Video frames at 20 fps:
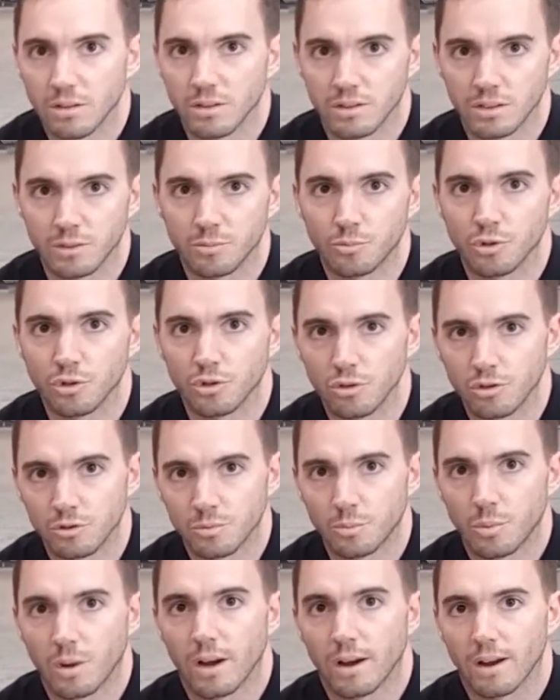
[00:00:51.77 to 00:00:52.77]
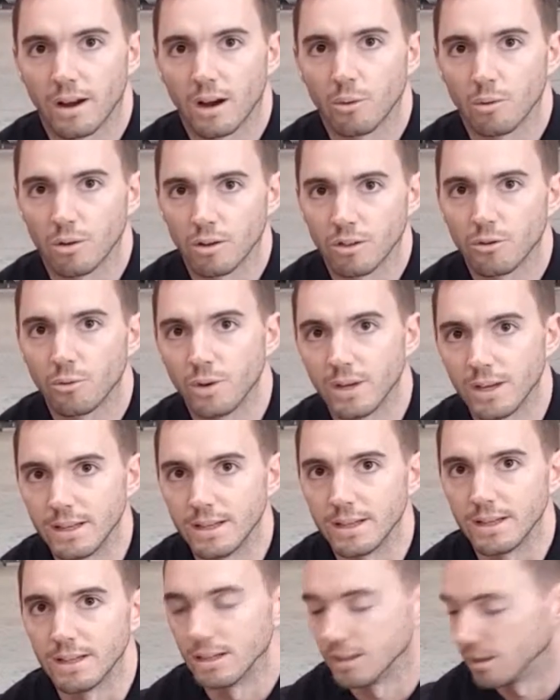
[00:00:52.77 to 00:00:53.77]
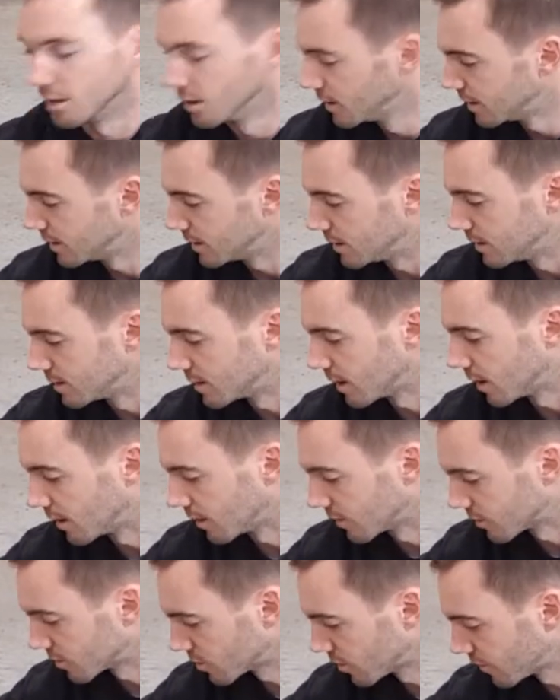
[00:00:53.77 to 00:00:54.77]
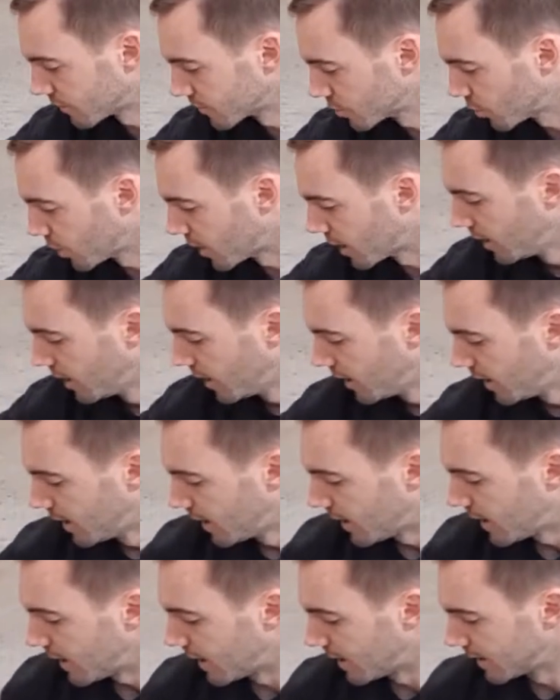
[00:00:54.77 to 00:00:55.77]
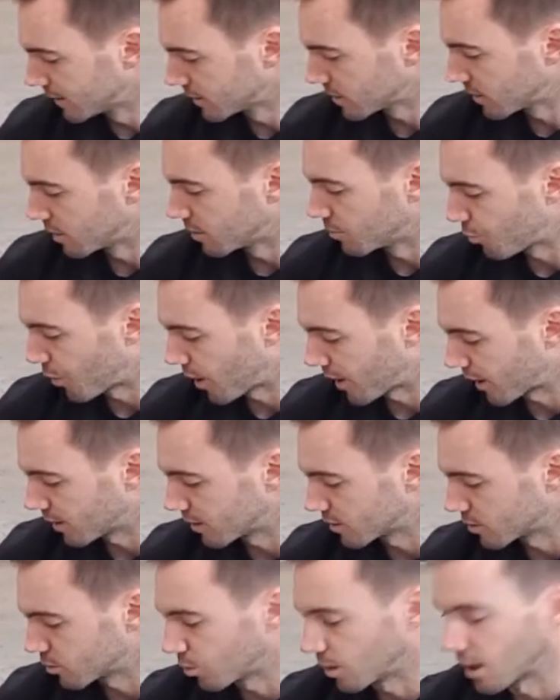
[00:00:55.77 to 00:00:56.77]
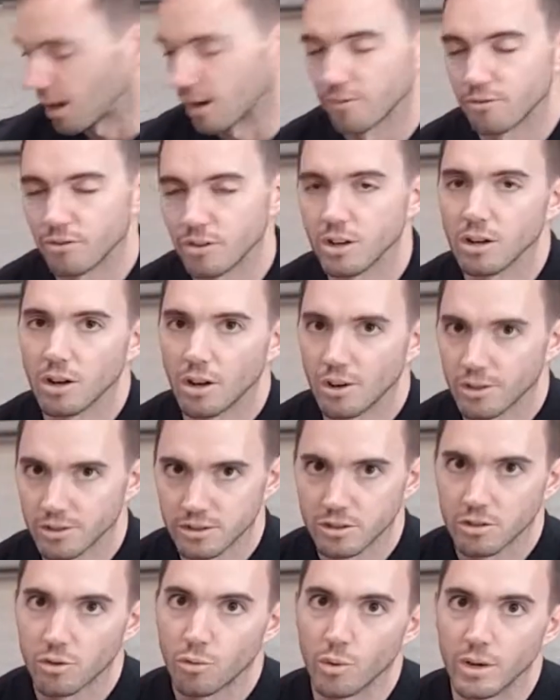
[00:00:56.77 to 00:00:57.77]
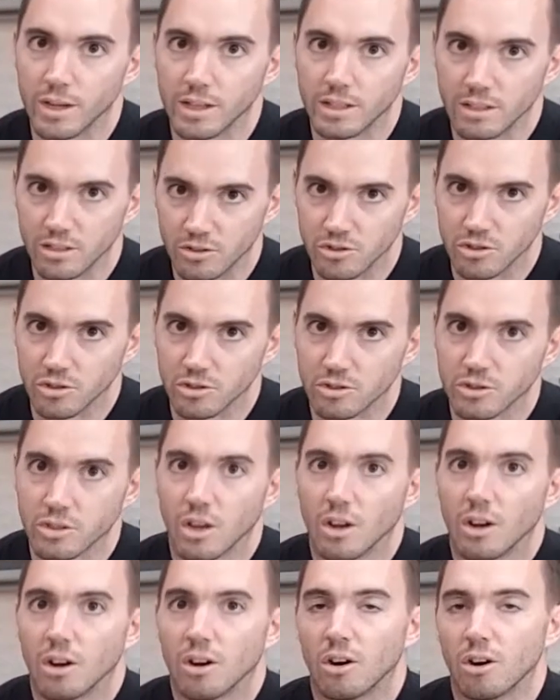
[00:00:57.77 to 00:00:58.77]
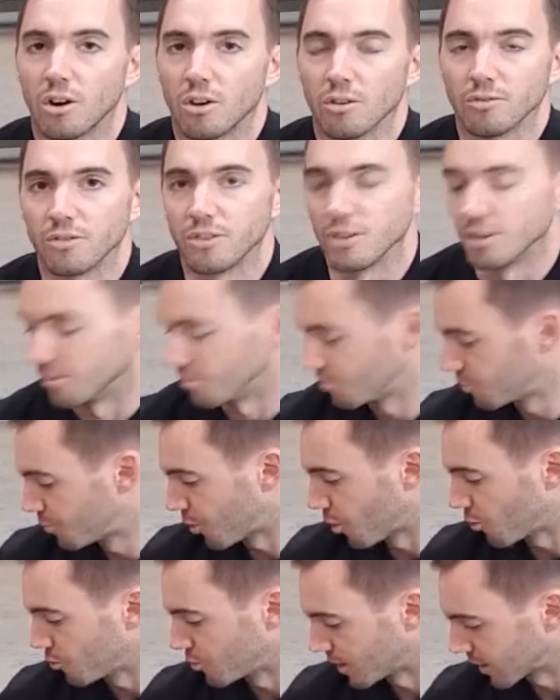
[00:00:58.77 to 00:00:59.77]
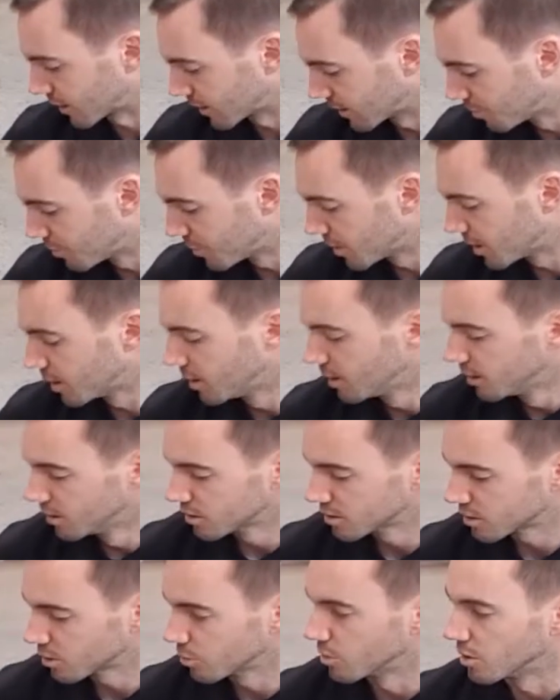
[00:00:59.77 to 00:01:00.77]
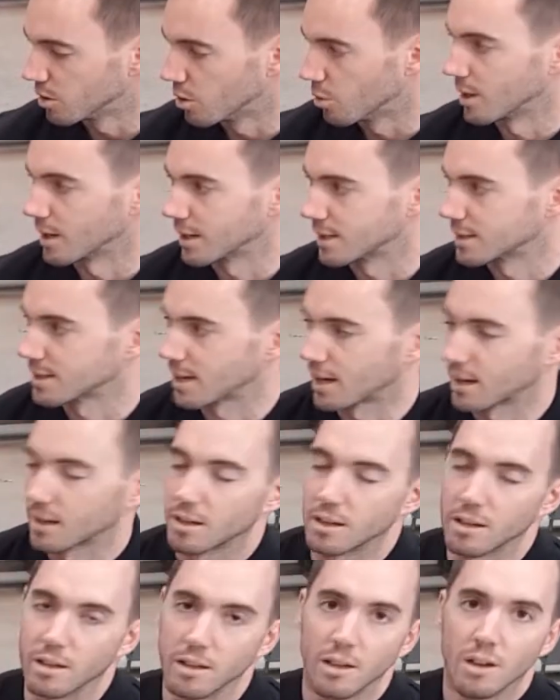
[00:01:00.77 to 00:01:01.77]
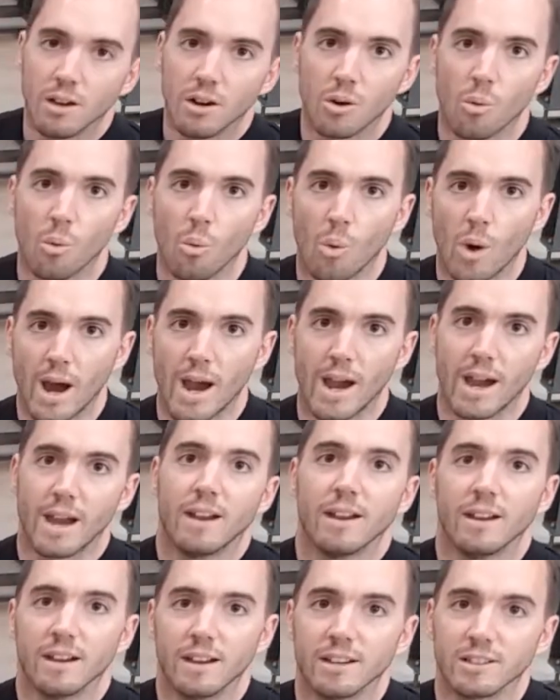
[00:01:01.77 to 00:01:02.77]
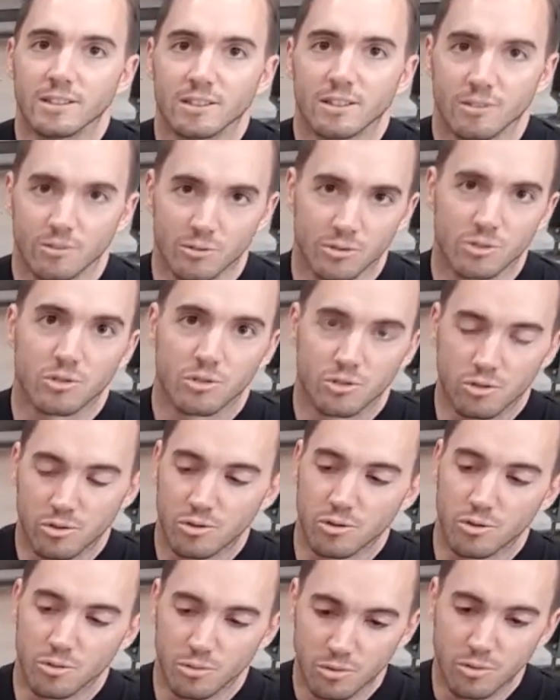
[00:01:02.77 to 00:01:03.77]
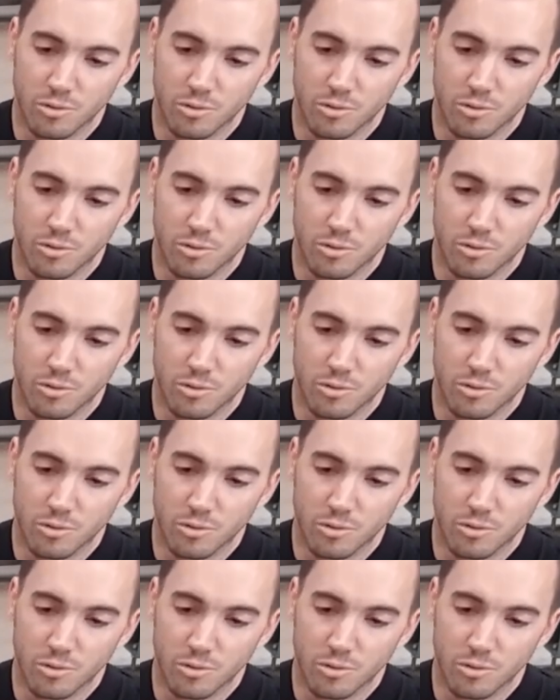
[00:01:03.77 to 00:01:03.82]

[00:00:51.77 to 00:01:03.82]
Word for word: This is produced by our 3D detailing software and in brackets we have the last three digits of the project number so we know exactly where it, it was to,